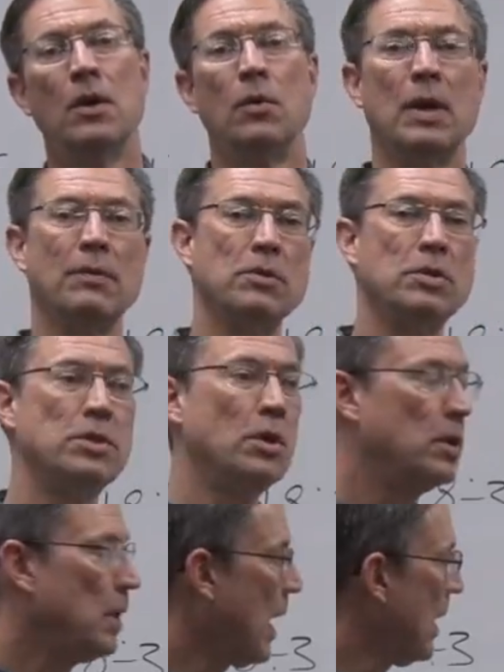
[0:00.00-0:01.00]
We have to
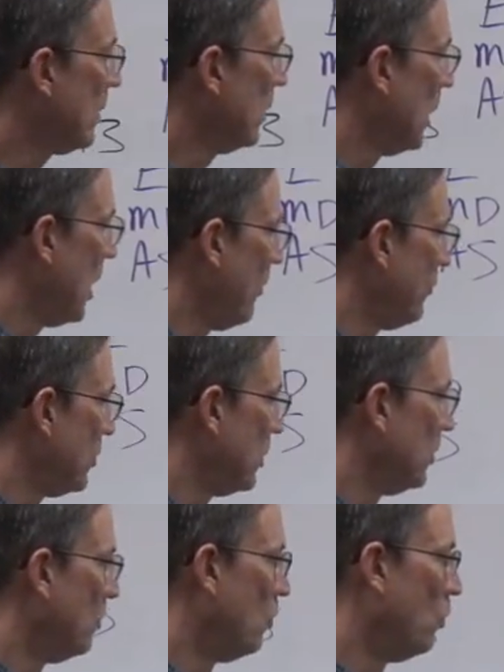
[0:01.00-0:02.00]
start at the left,
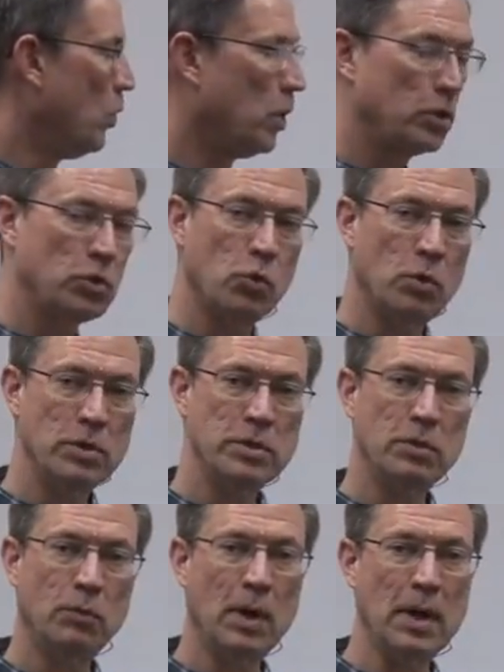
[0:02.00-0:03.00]
work towards
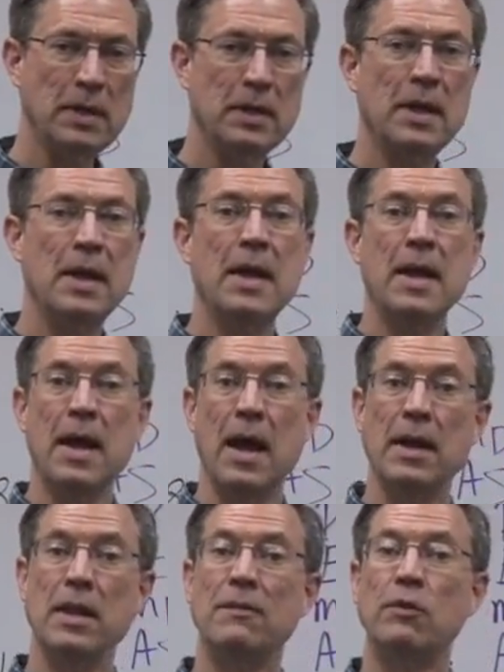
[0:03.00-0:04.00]
the right,
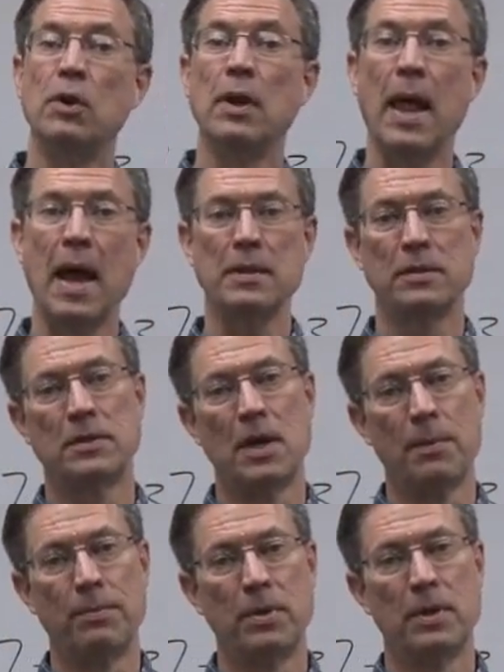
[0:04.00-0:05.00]
and then the very last
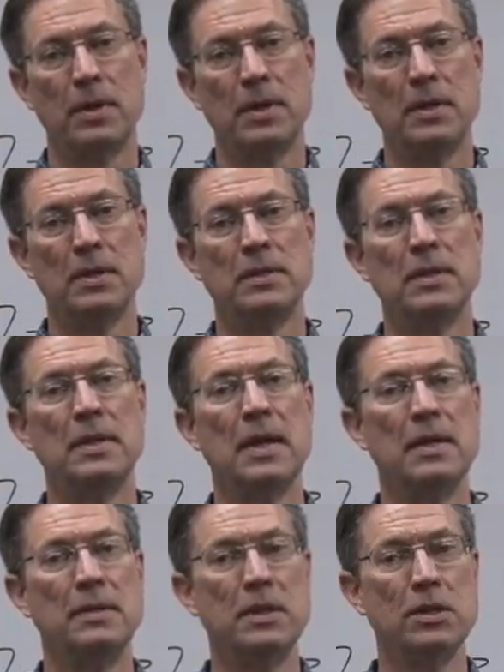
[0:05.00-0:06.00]
step is in
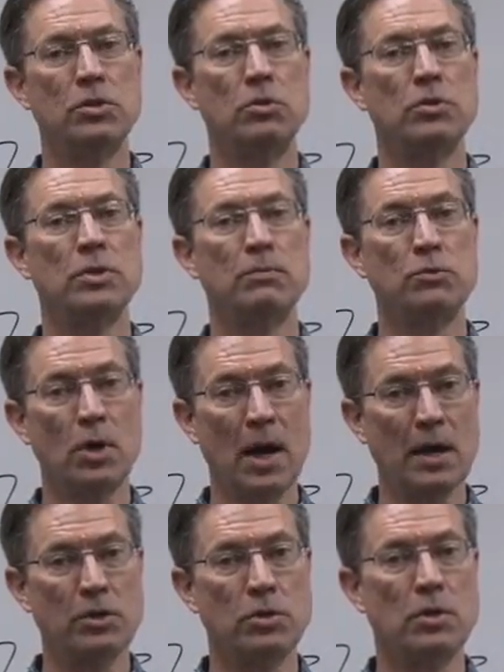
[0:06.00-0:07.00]
addition or
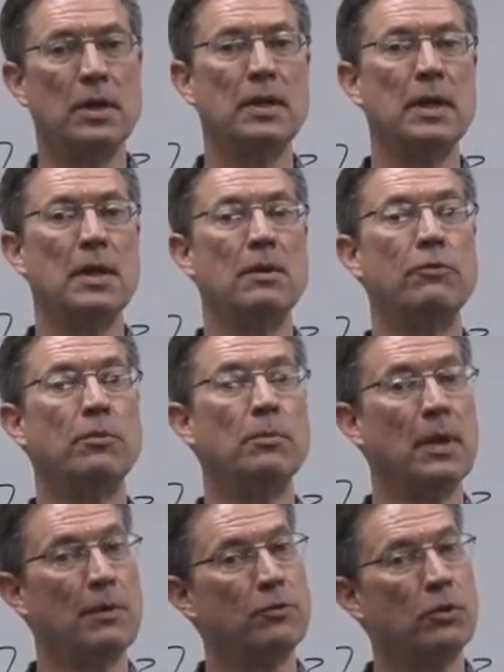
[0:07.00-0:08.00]
subtraction, again,
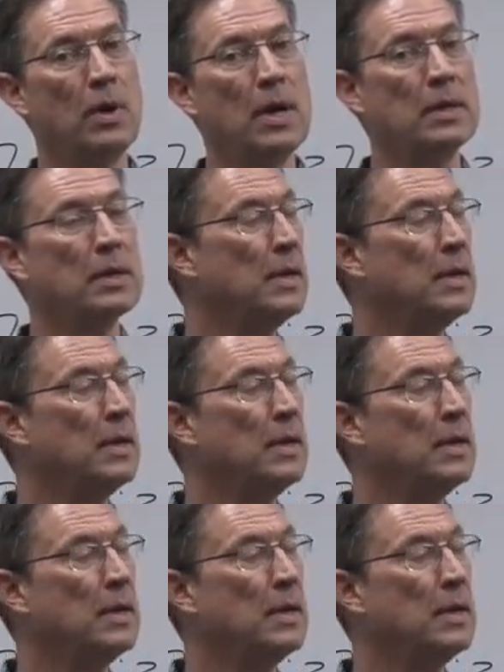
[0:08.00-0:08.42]
from left to right.